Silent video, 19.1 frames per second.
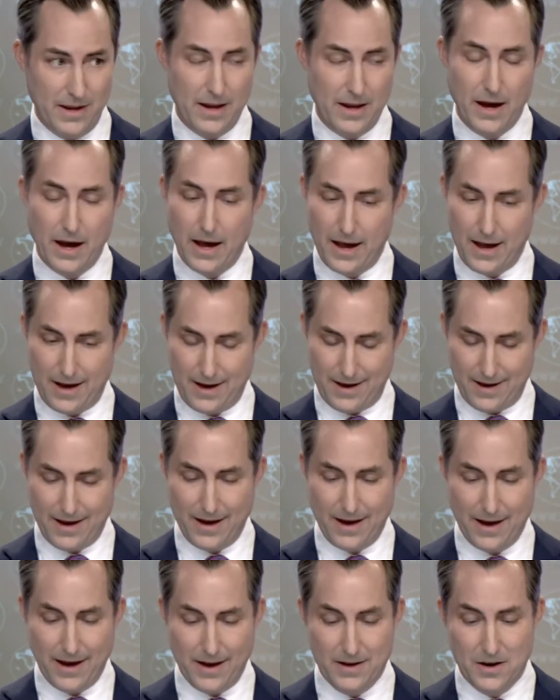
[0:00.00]
Yeah, so,
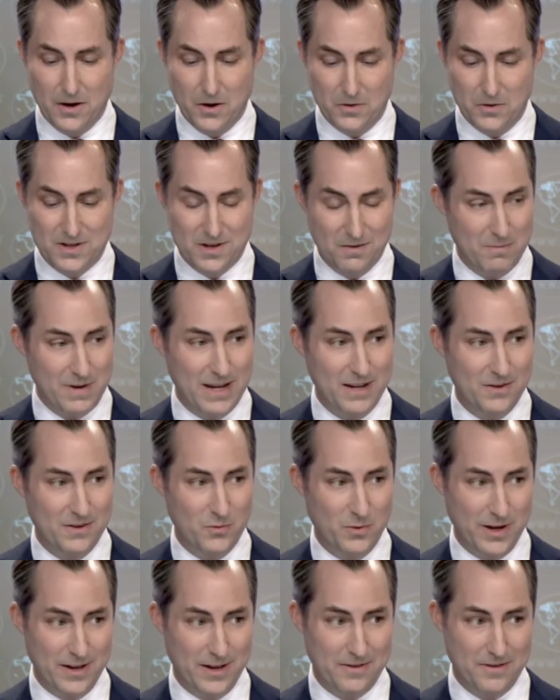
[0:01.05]
I know, to meet
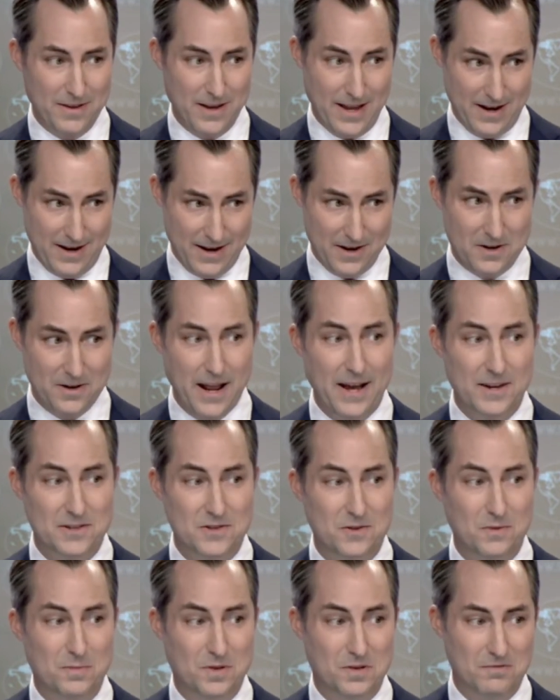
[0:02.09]
with an
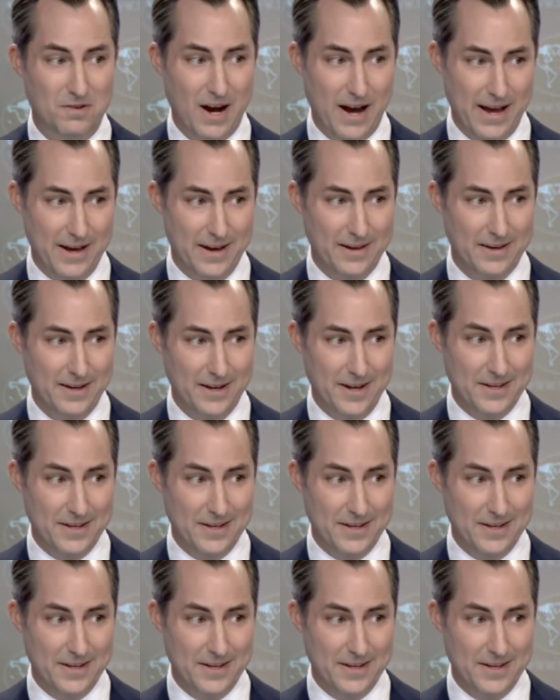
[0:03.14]
international pariah,